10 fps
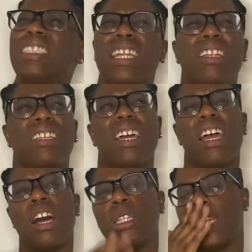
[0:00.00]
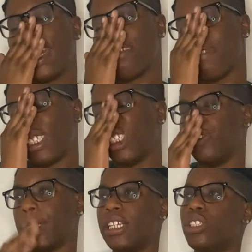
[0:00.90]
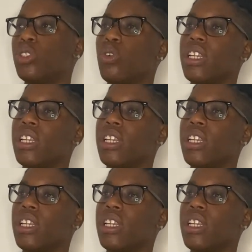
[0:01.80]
like, the hell did I get myself into?